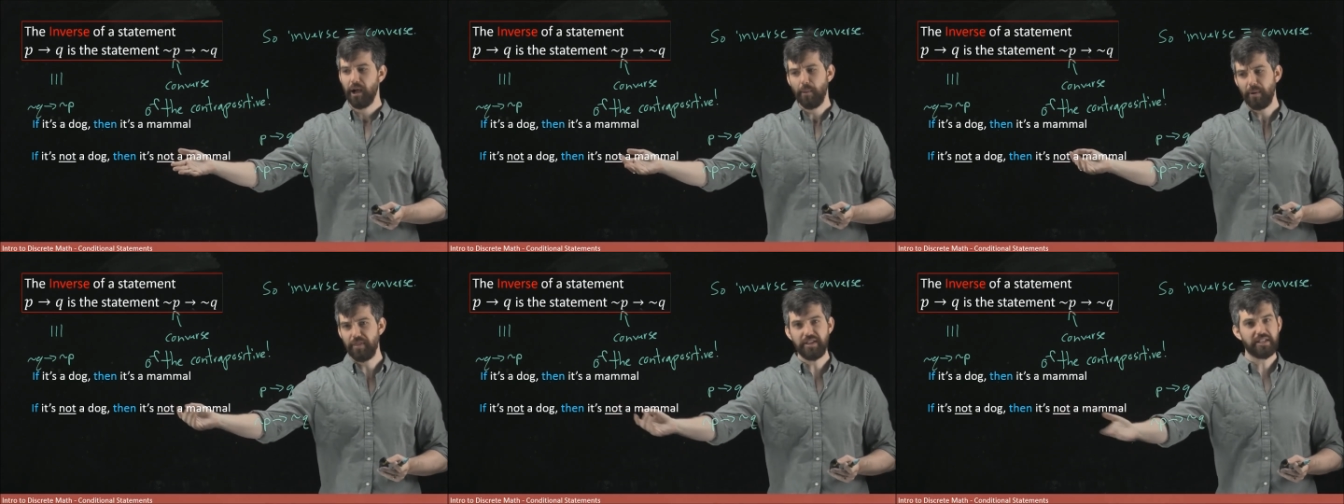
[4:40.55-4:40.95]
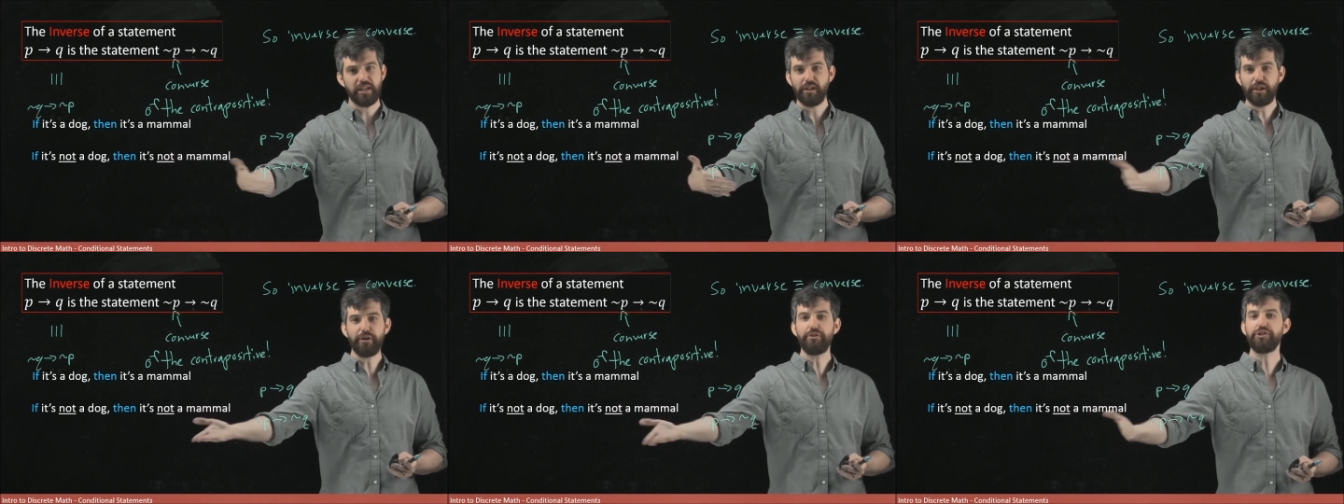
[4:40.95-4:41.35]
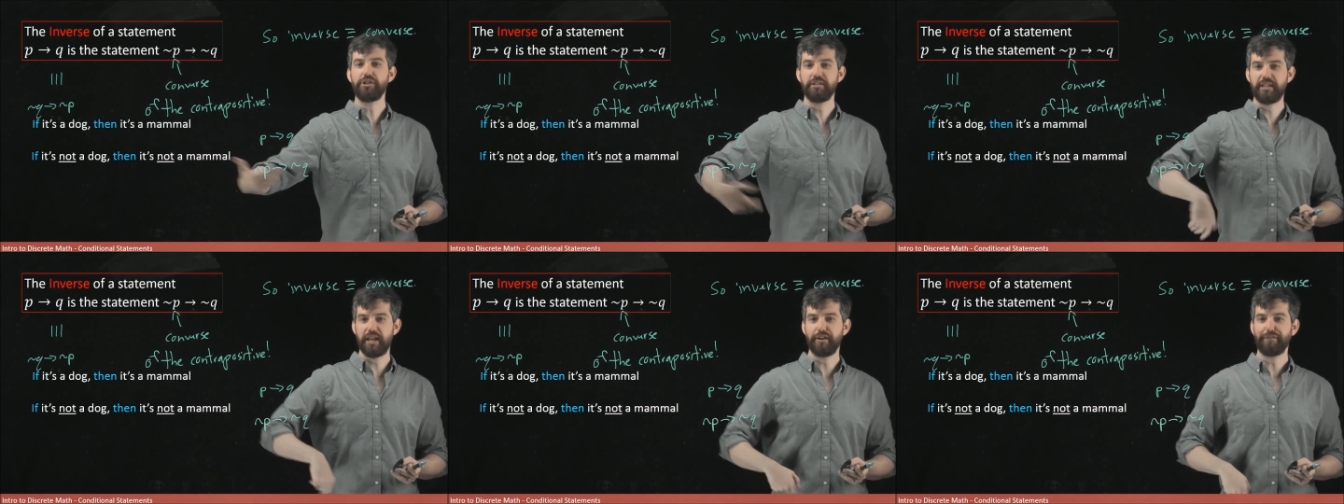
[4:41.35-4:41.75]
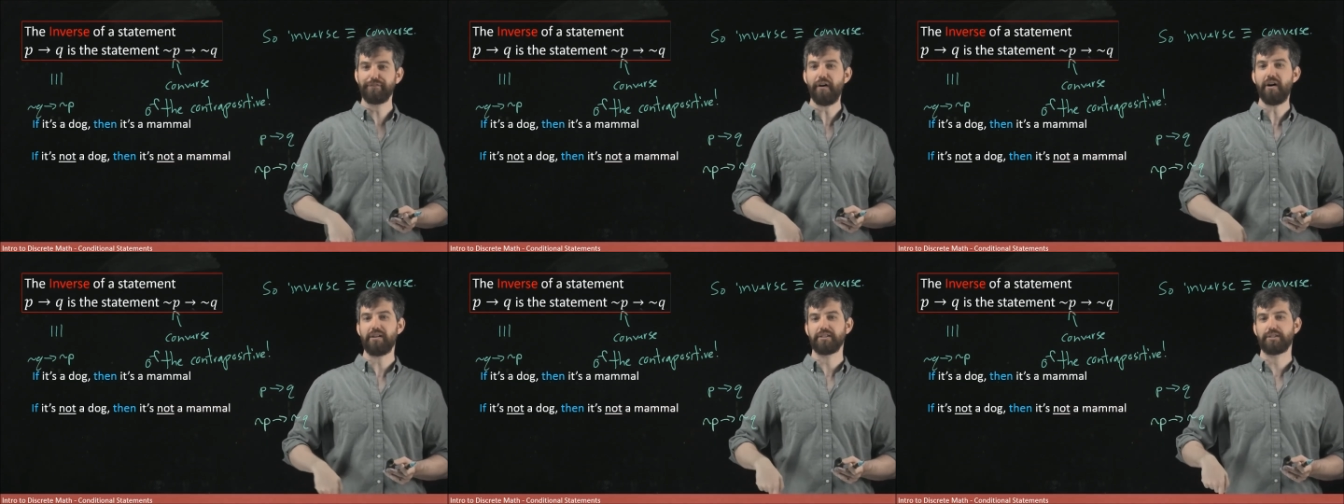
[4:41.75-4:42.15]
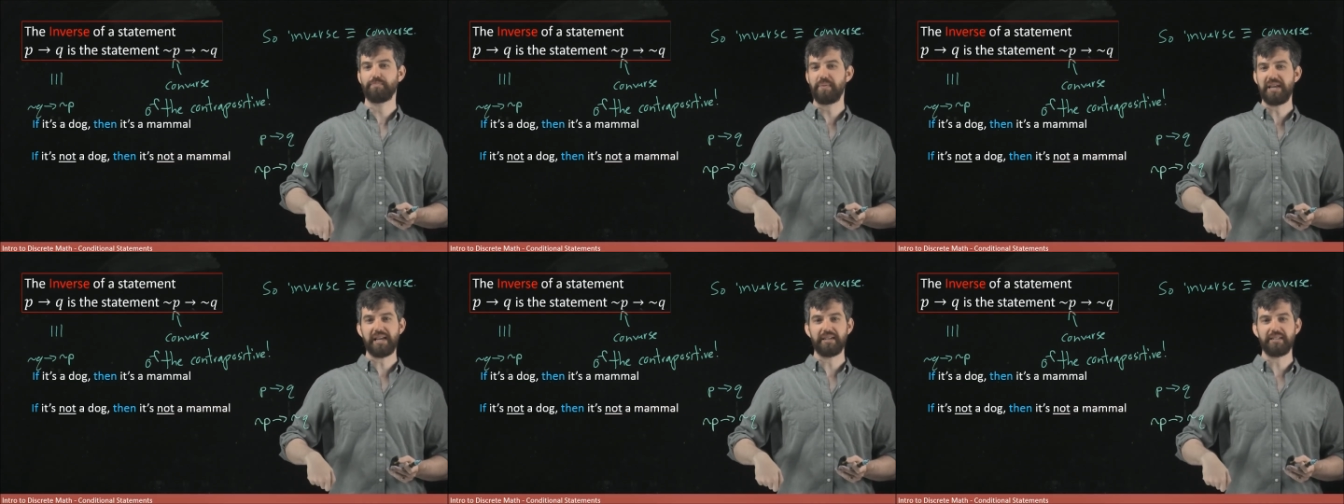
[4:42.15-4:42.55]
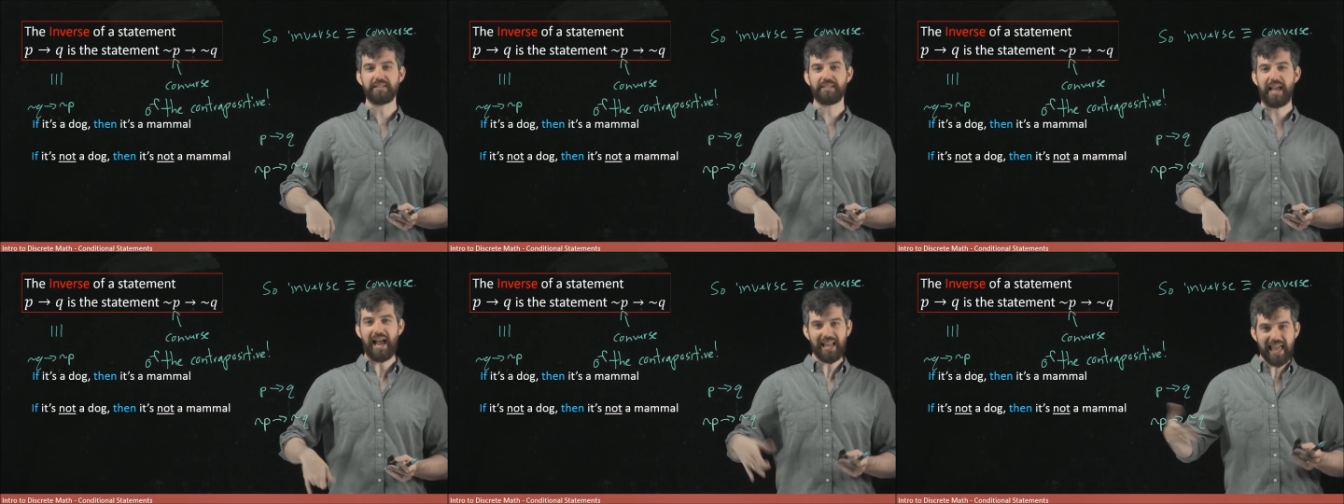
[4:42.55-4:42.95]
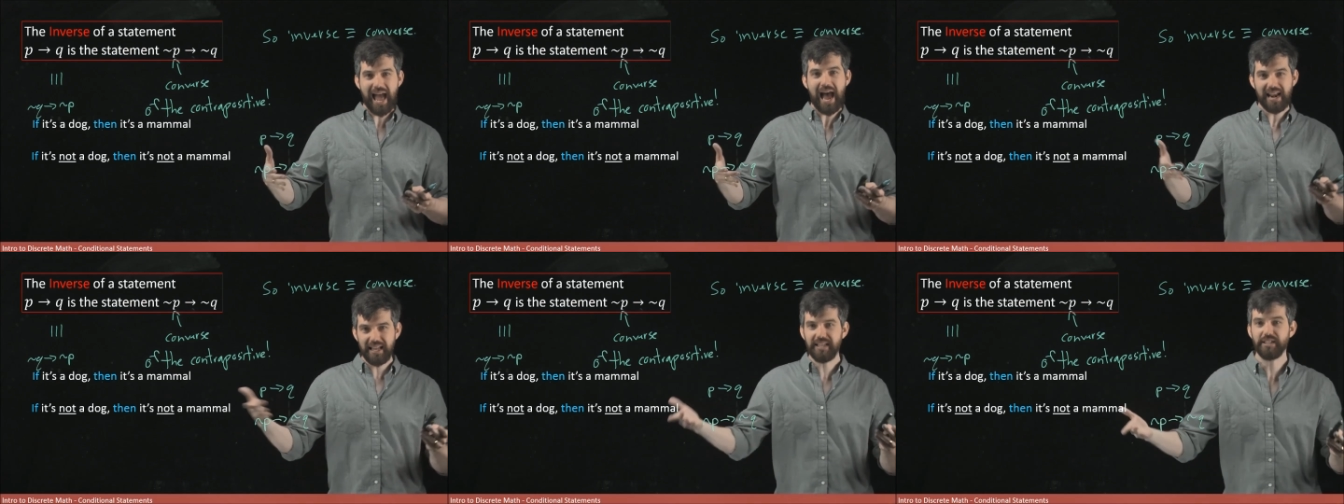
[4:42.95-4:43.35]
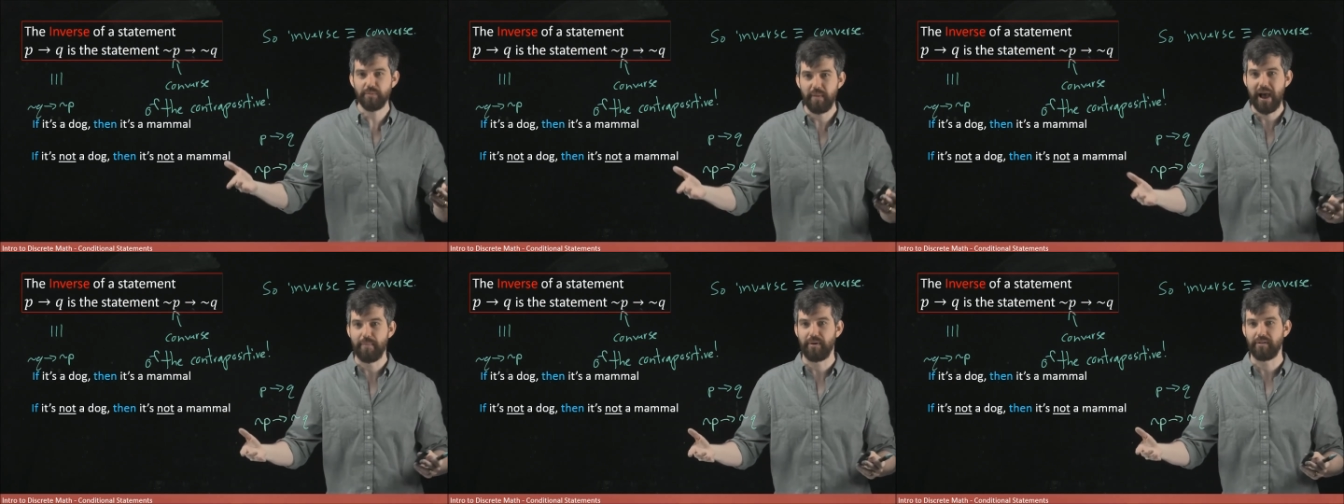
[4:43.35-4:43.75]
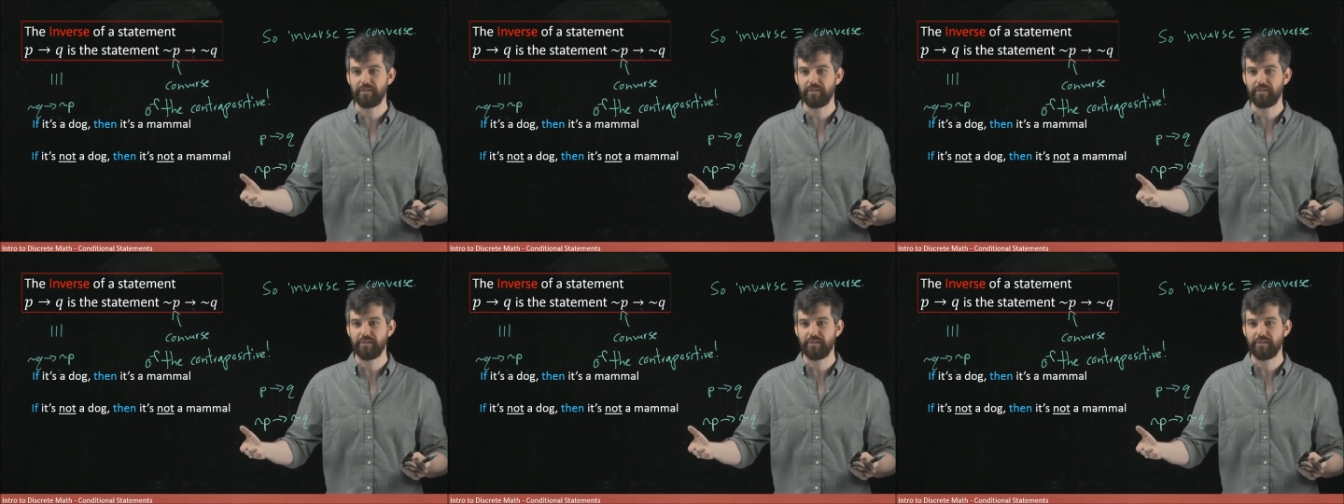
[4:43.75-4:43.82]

but this conclusion is then a false because a cat is a mammal.